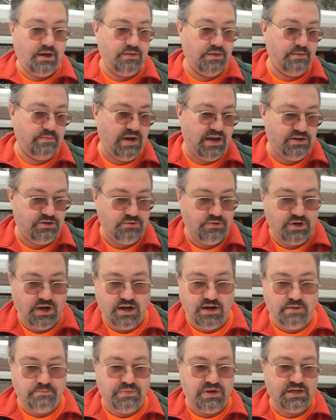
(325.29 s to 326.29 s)
They might do it
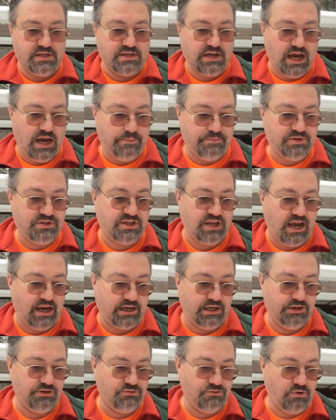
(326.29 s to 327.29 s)
on a big top
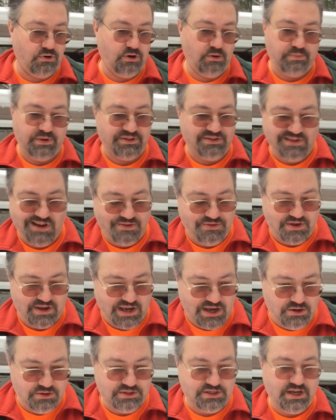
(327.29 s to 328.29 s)
socket drawer, but
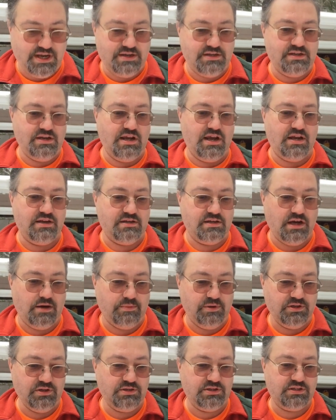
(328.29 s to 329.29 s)
nothing else had
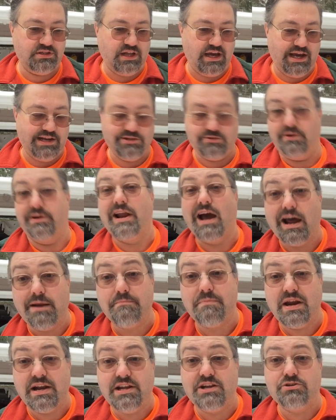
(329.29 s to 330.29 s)
double slides, or
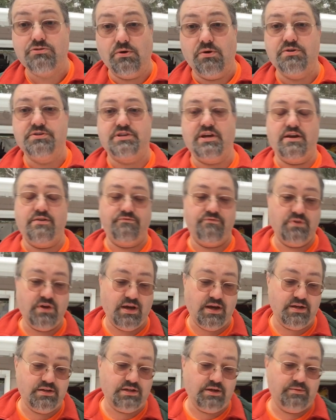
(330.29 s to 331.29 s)
not many drawers had
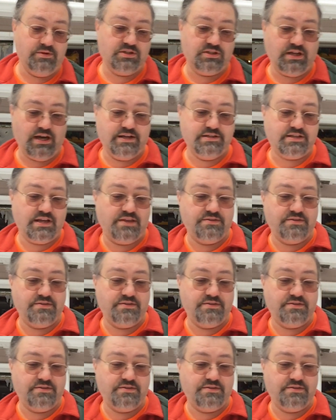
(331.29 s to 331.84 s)
double slides.